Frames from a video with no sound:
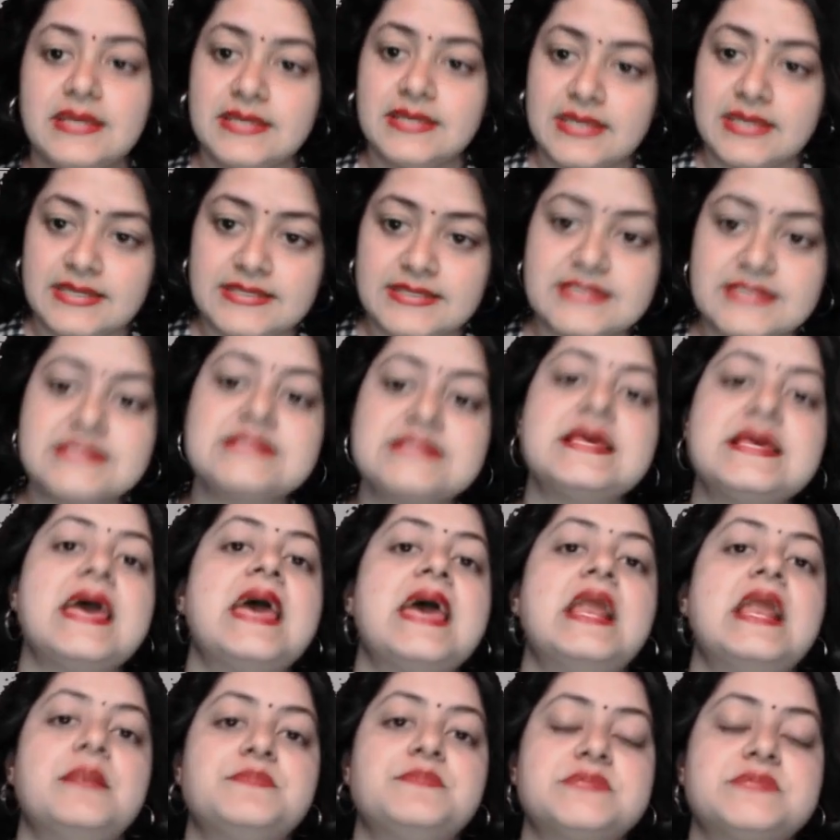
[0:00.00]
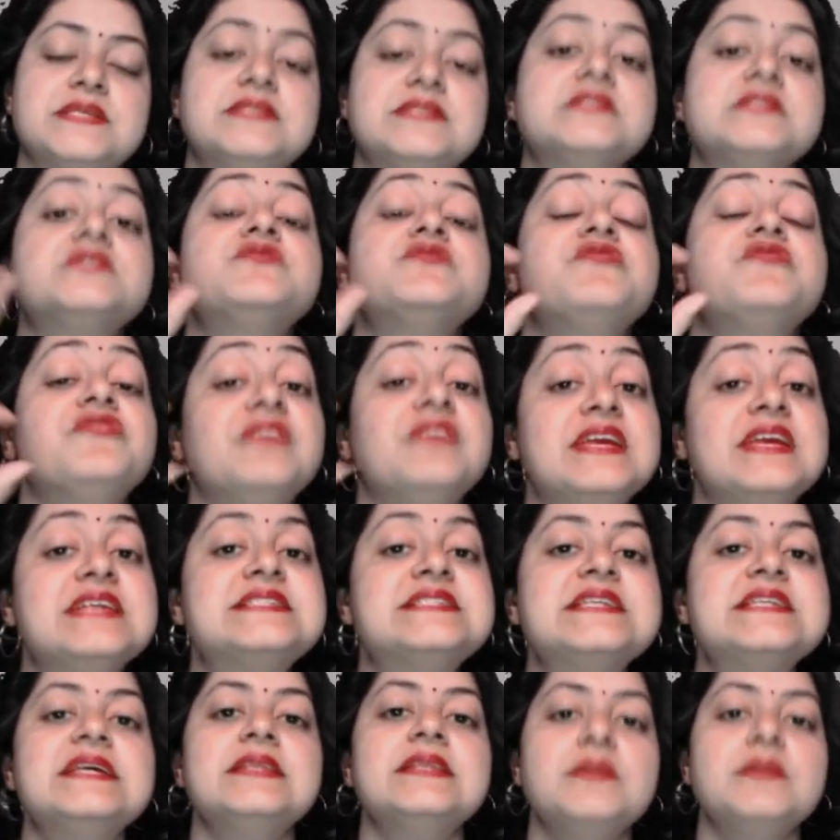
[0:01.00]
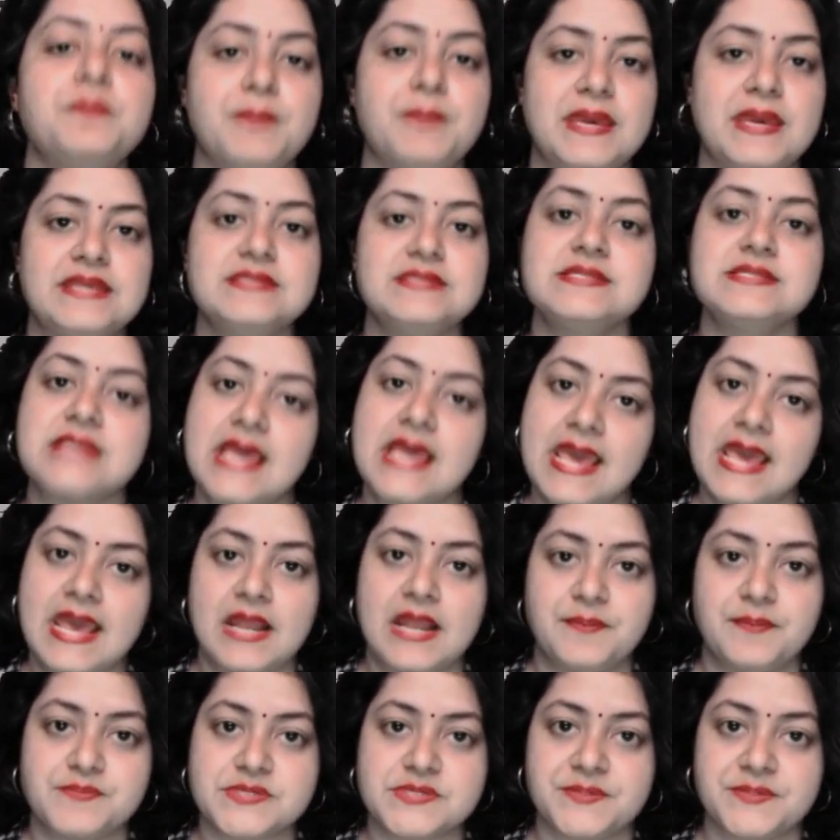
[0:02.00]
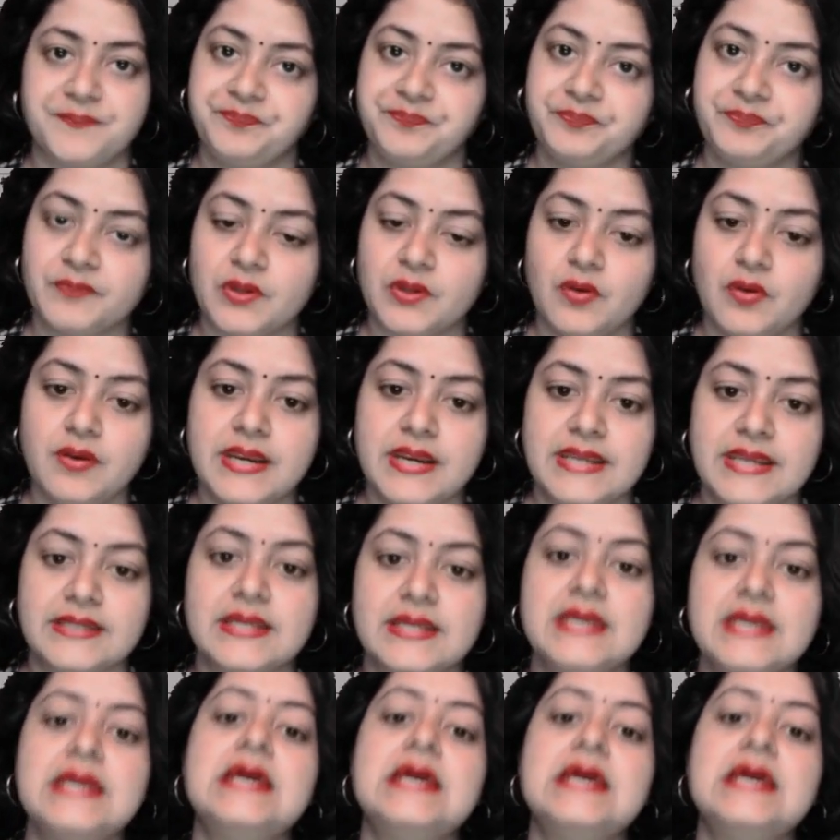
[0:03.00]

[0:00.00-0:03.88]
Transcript: this helps. This freezing the panes helps. All right.